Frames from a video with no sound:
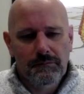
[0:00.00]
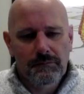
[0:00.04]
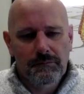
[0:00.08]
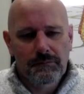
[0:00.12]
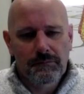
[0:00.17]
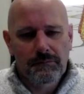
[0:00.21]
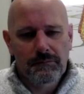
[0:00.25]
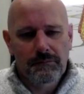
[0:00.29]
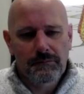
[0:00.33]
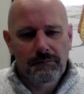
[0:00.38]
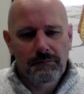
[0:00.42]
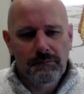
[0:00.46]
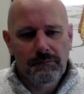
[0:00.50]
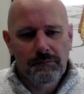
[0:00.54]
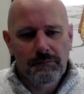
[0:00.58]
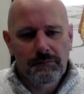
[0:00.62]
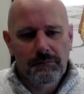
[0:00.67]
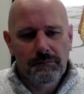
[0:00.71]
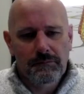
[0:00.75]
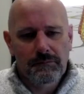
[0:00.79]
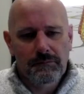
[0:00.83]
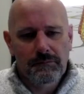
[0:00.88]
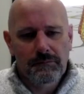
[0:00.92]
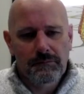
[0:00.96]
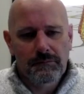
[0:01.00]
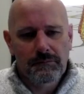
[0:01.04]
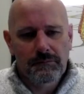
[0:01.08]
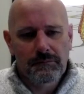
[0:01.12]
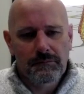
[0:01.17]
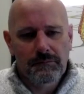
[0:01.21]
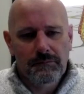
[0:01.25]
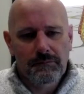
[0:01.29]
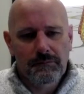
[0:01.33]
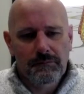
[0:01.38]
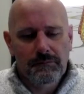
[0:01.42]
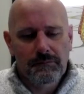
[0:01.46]

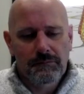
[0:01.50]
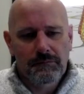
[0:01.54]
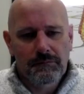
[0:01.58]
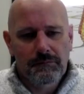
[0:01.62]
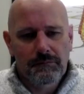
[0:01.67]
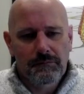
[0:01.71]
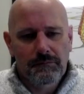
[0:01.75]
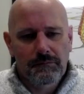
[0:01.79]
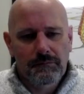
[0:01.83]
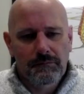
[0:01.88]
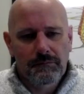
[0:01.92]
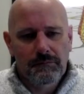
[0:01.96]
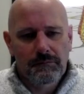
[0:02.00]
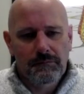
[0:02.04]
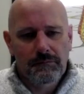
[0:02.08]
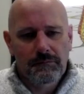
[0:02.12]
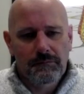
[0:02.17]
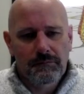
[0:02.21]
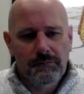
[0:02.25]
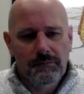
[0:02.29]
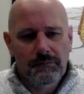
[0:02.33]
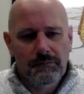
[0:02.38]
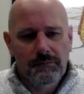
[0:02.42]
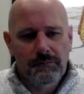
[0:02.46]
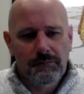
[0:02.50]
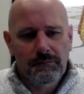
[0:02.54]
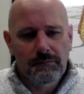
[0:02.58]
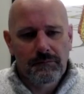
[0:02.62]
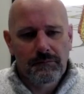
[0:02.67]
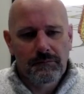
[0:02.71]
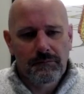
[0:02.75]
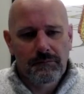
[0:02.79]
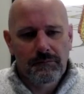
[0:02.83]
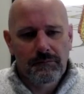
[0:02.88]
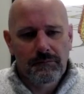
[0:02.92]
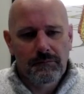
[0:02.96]

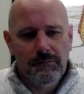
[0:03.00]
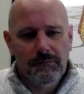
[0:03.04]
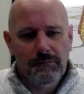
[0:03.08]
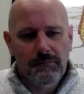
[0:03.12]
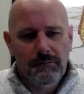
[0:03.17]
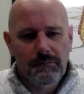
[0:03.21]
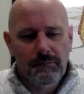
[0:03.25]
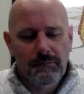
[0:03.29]
(silent)